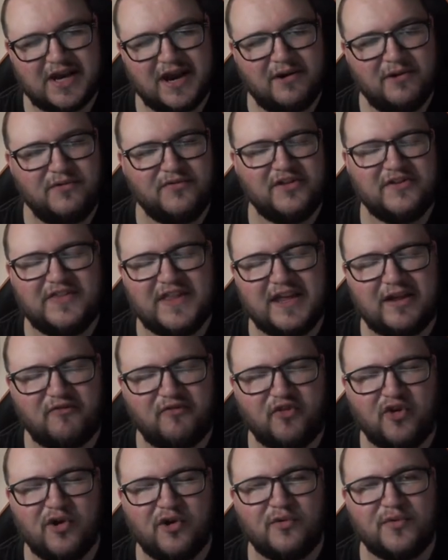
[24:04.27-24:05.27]
out that Nick
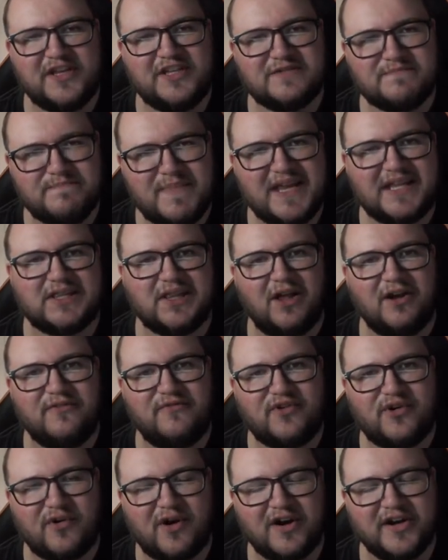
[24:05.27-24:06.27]
Fury's
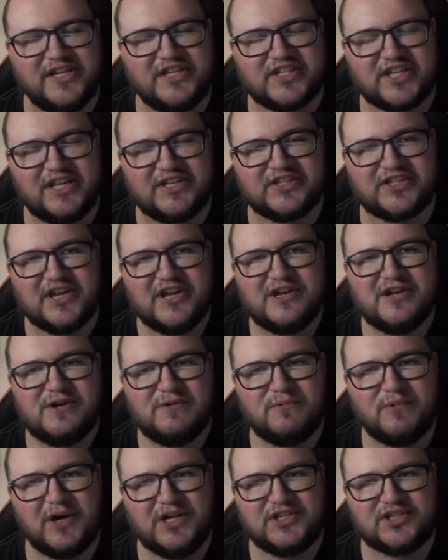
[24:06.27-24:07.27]
midlife crisis
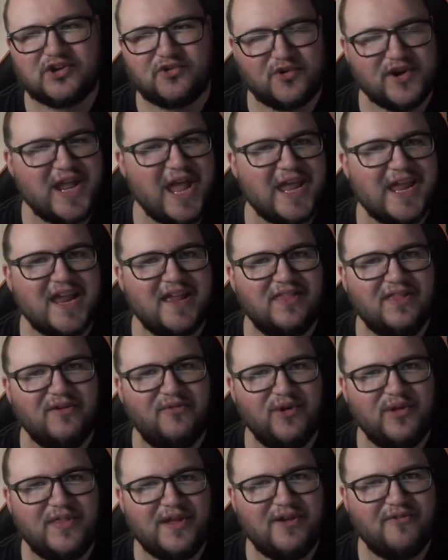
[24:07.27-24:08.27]
was creating
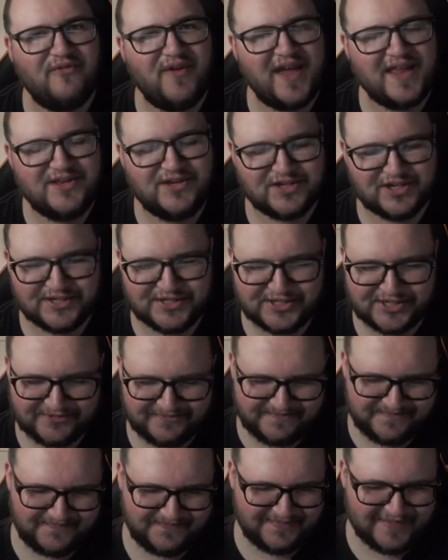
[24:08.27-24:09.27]
the, the
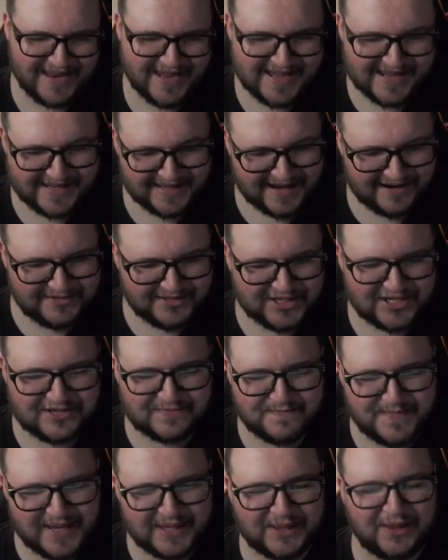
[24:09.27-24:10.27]
Avengers. That was
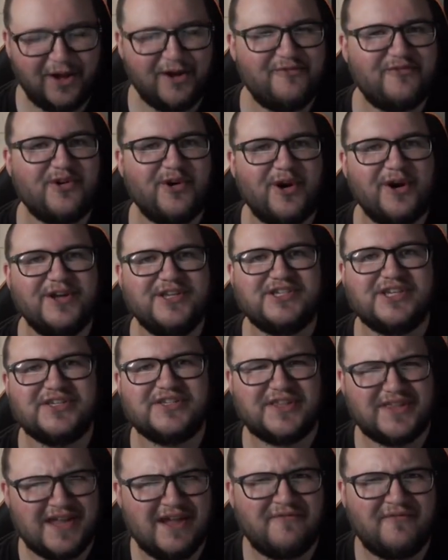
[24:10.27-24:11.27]
his midlife
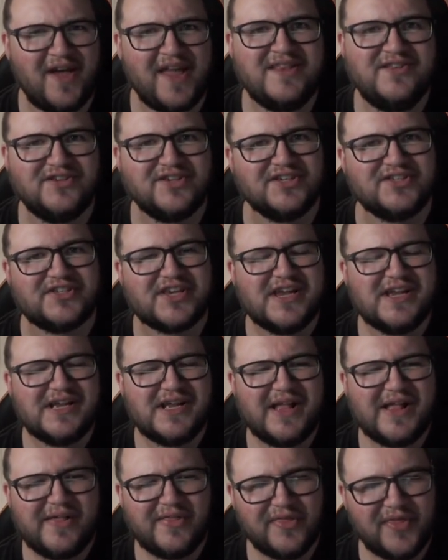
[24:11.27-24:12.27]
crisis, the Avengers.
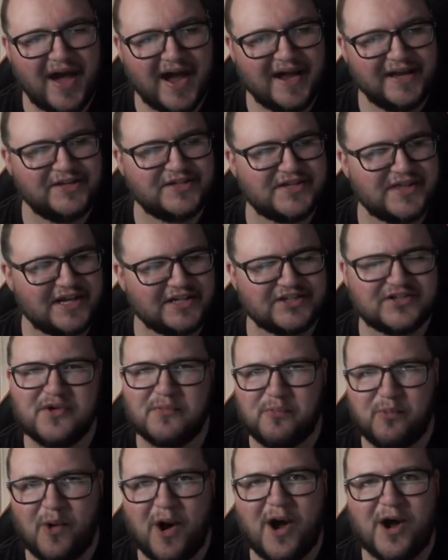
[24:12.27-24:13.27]
That is that's
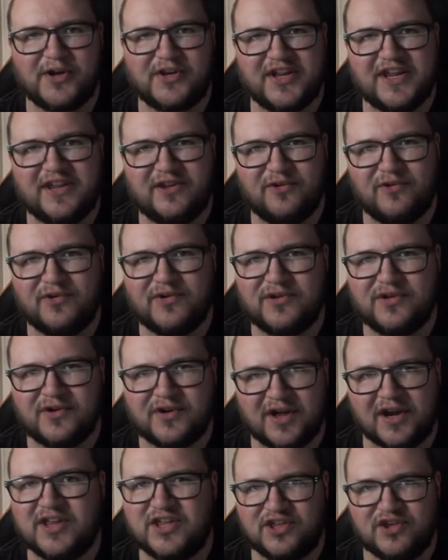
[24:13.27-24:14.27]
the wording you're
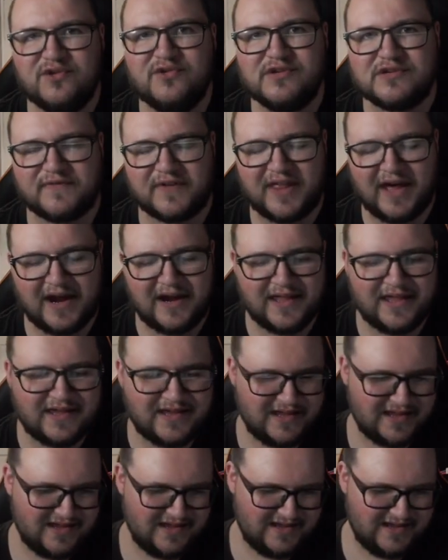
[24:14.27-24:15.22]
you're going to use for that, yeah?